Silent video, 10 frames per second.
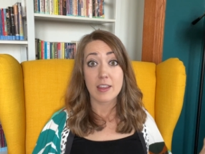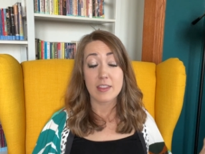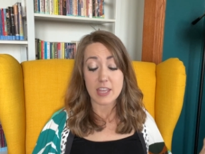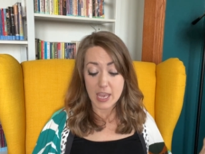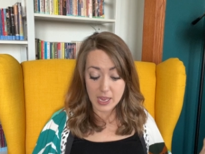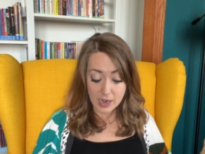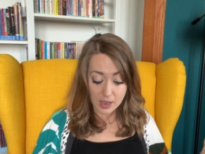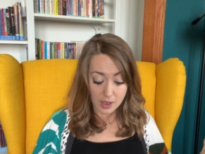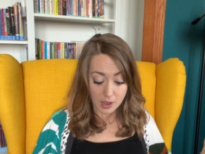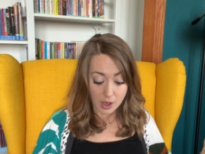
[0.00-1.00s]
then
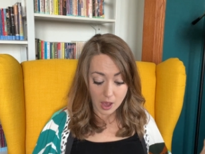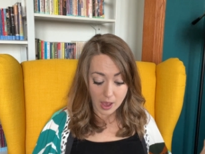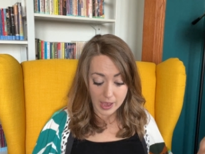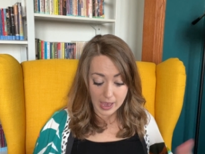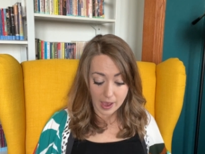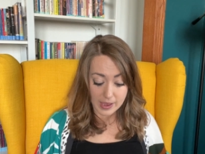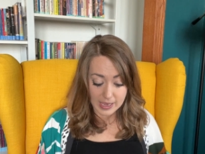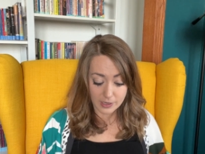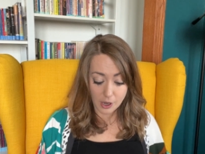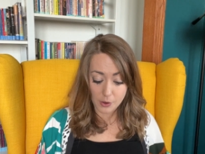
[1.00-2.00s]

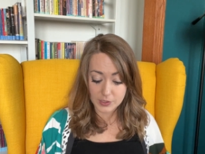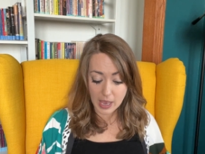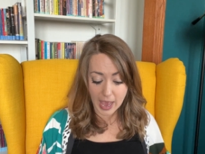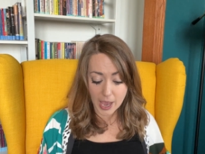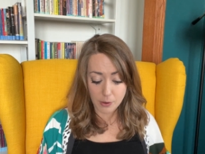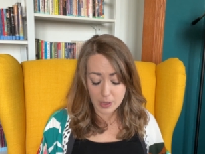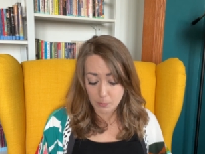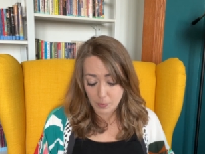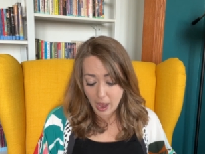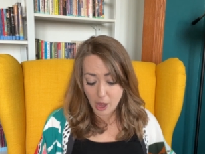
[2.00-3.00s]
it goes, I,
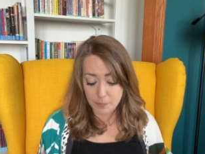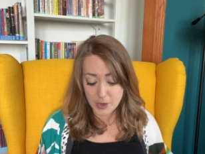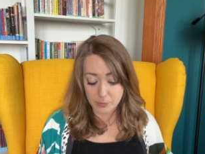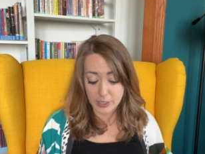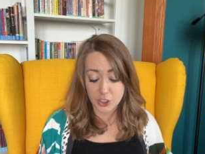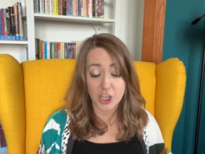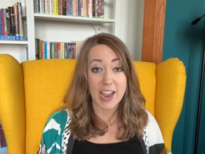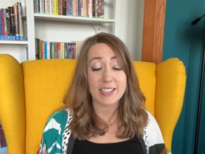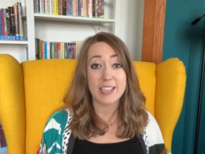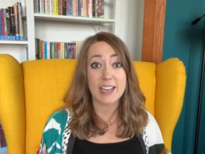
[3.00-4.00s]
I'll be
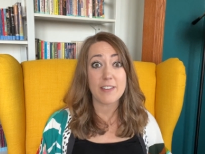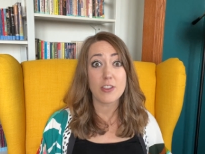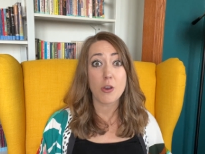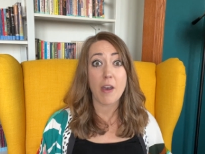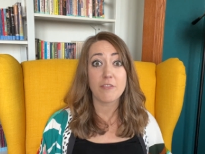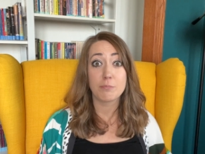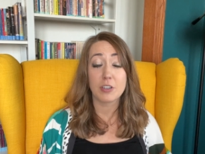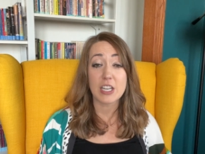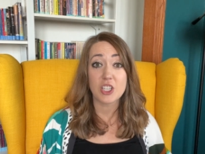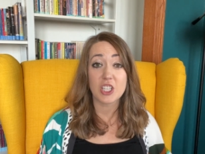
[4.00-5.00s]
rejected even though I've
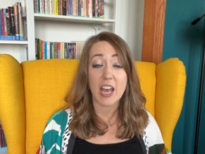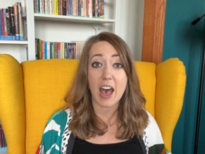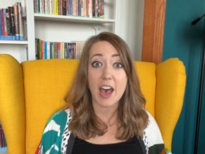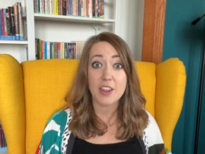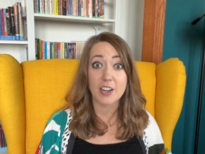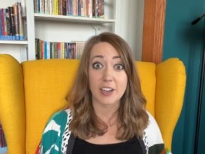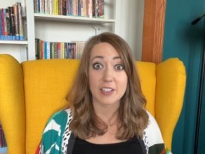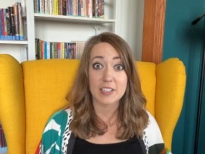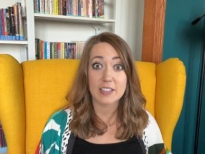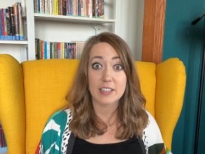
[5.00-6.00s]
preached to
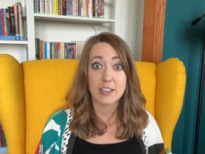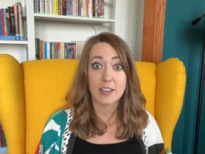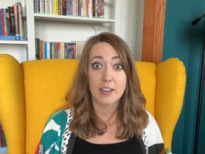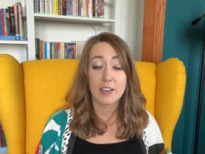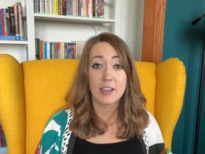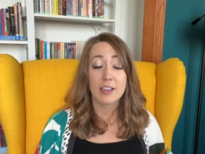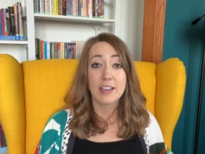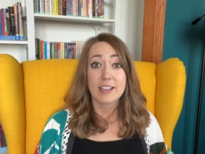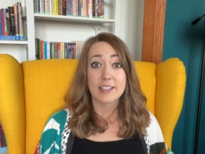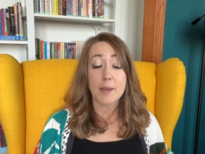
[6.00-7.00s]
others.
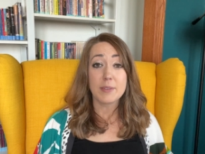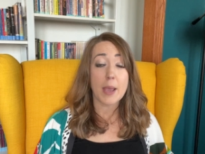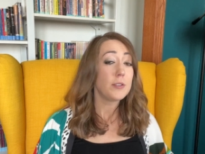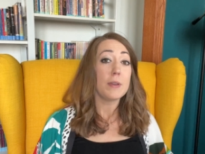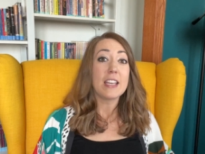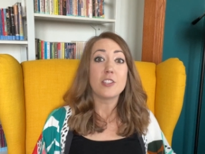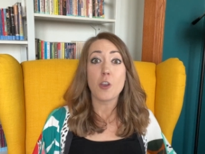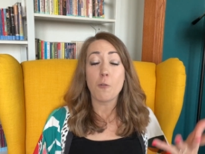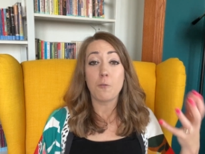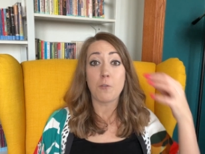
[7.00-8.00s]
Sometimes we get
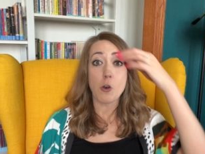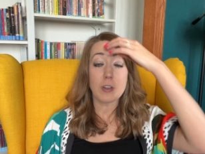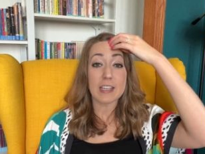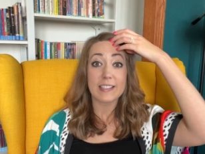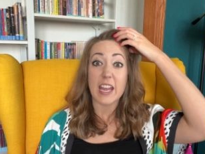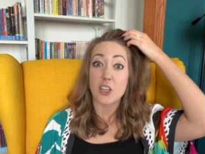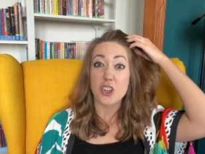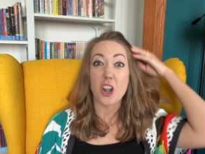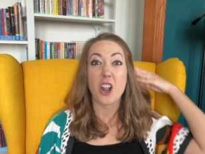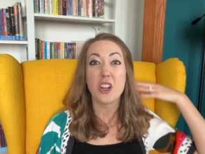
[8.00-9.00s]
so focused at
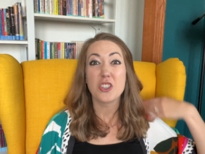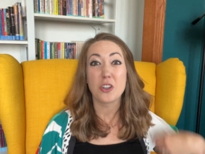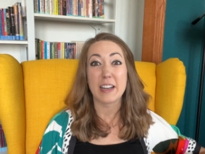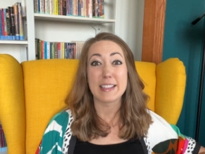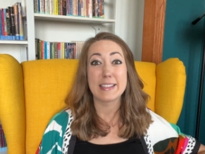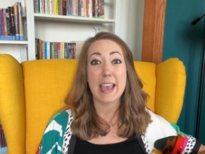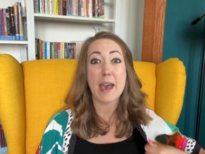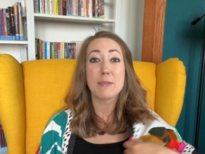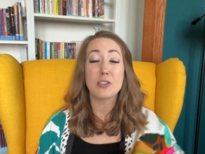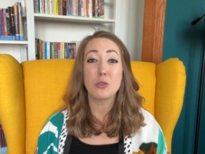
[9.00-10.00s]
church or at
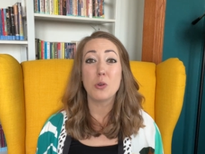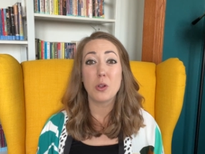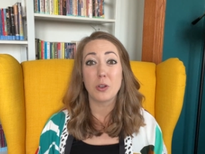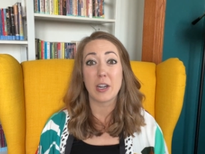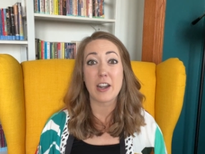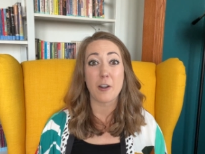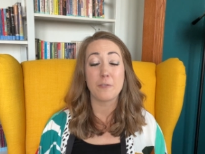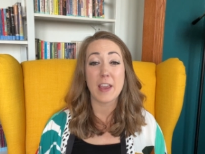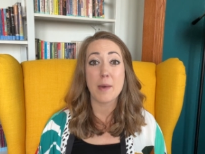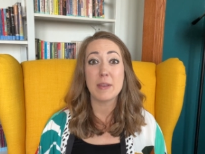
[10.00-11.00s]
Sabbath school or in our
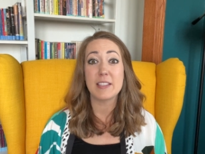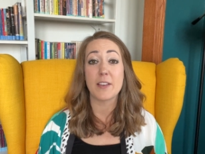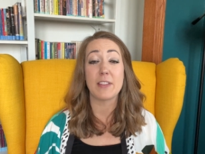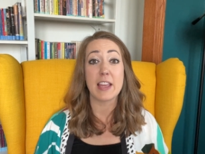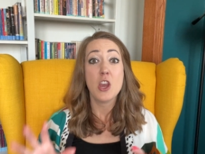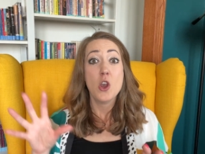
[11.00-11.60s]
families of like,